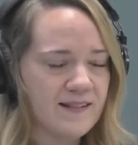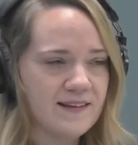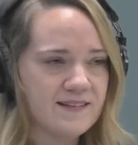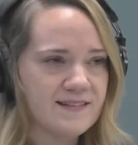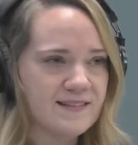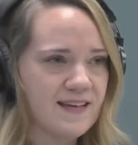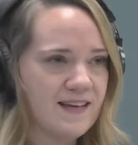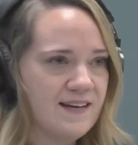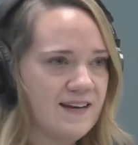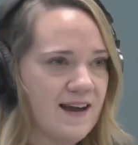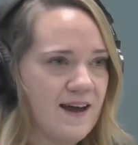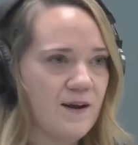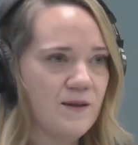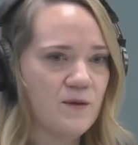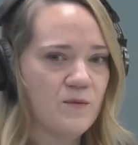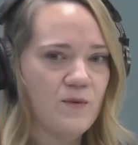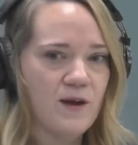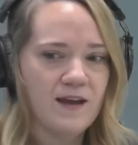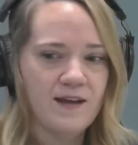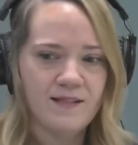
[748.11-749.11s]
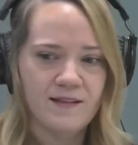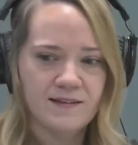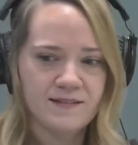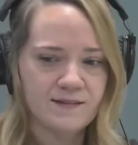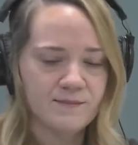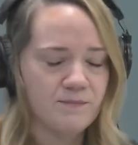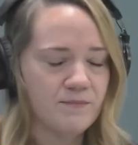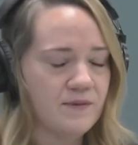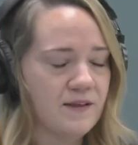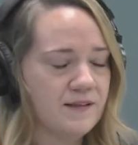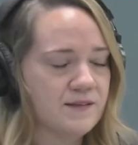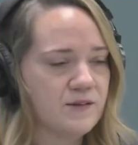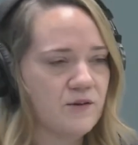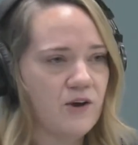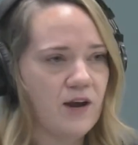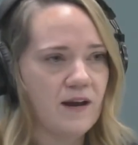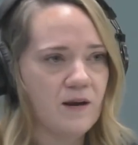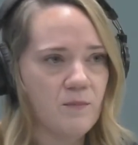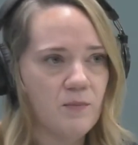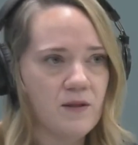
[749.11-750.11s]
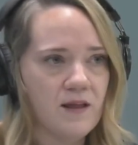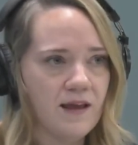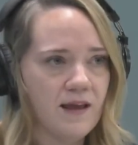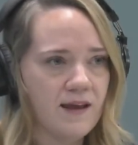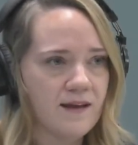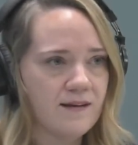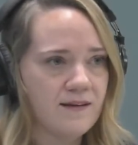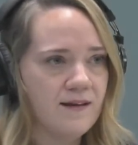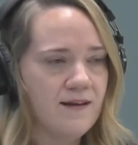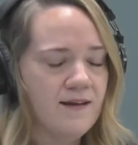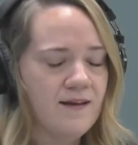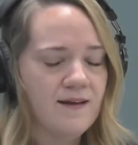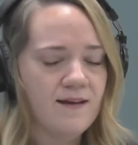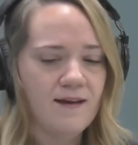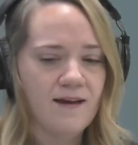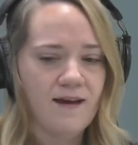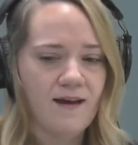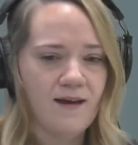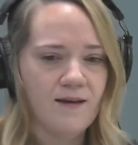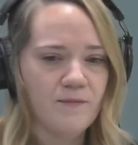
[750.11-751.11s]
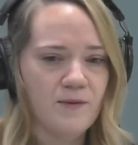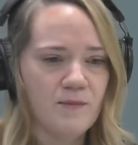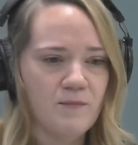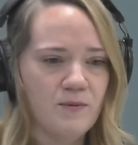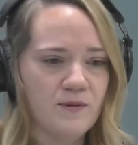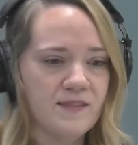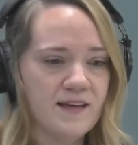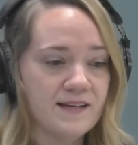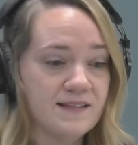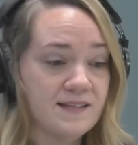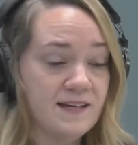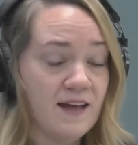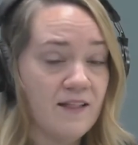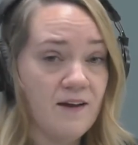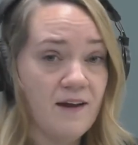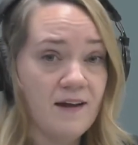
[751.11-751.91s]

Let's get it out of the way. Let's create a plan and put that together.